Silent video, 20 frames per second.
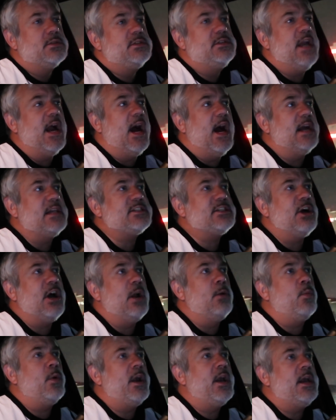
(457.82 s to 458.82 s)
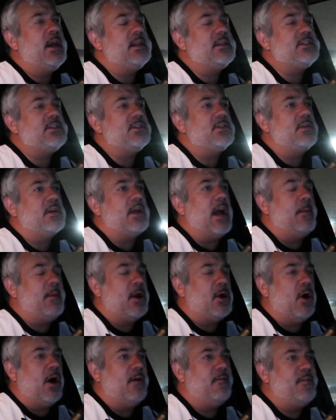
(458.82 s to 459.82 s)
yeah, so I went, got
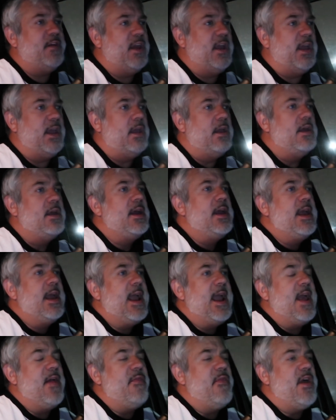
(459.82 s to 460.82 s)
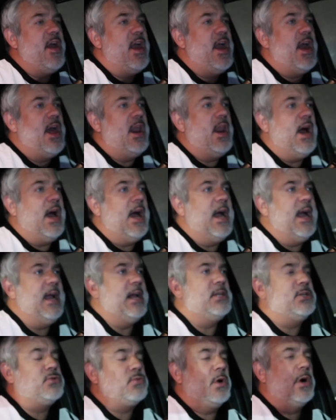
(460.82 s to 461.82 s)
my coffee, and then
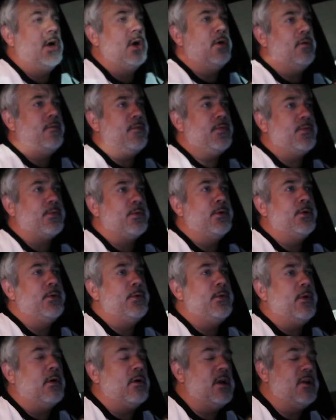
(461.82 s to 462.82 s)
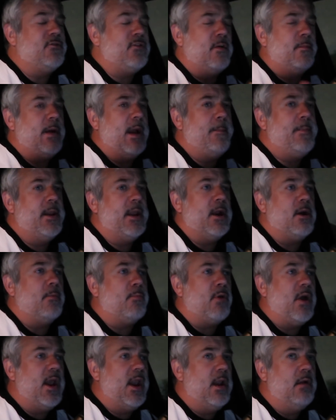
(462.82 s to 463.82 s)
I drove through, or I drove by Panera
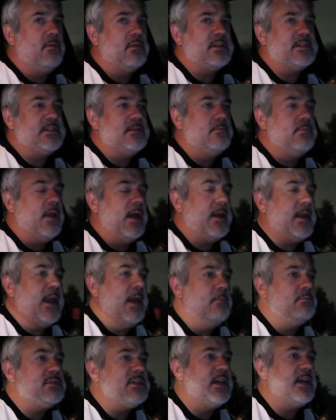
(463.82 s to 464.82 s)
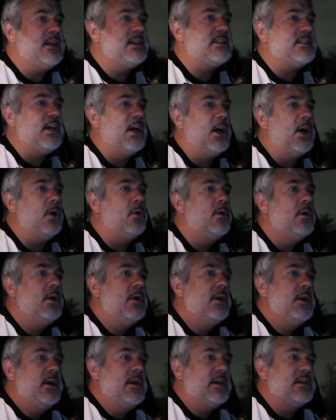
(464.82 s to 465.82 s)
Bread, and it was like empty. So
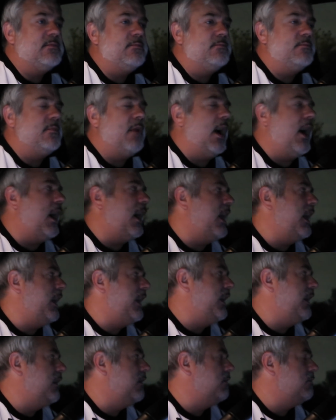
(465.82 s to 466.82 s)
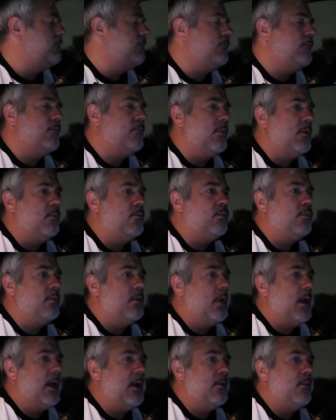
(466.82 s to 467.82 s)
I
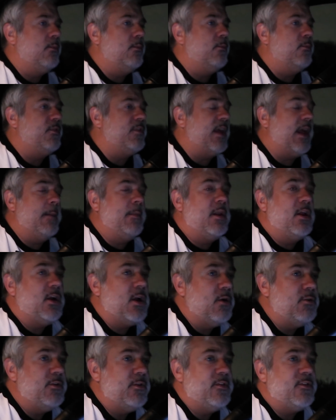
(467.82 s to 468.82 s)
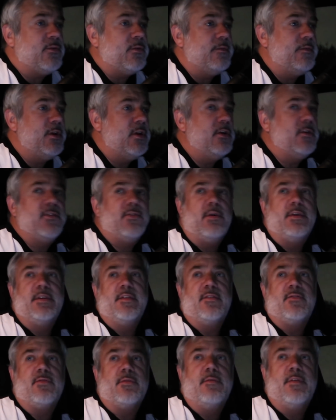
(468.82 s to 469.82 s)
was like, I'm gonna go do this review. So I
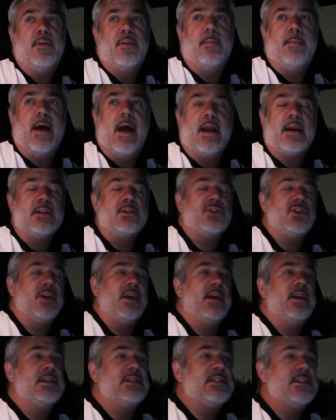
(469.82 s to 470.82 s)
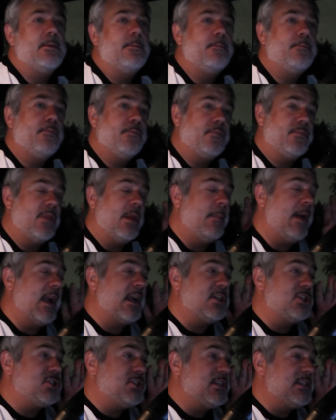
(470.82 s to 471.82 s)
did this review of the mac and cheese. The
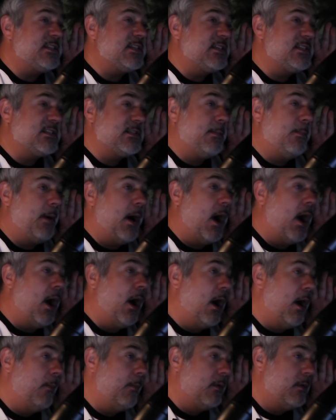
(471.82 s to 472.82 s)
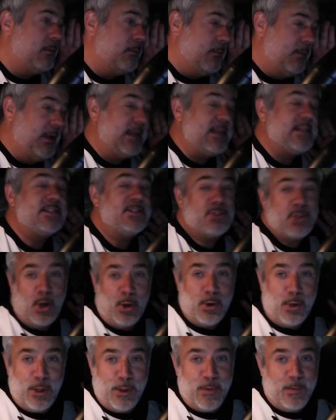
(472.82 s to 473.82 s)
mac and cheese is the bomb. It's
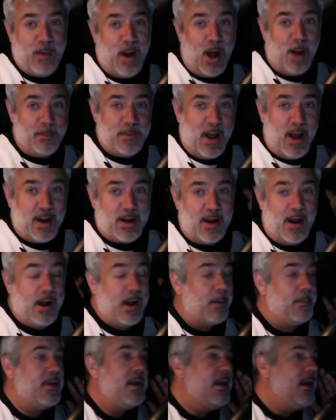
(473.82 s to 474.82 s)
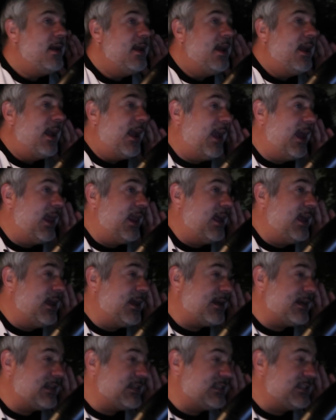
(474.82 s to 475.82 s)
totally the bomb.com. It
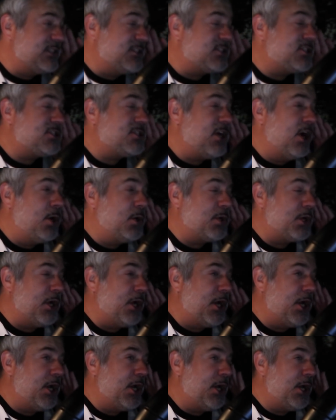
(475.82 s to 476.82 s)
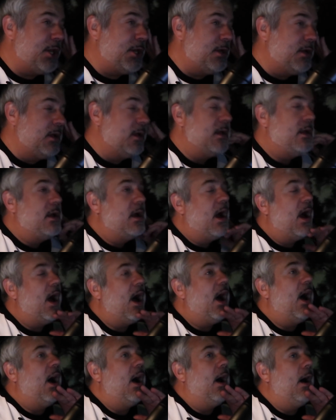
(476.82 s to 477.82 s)
is so good.
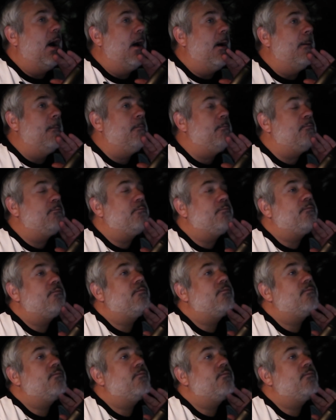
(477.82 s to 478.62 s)
Um,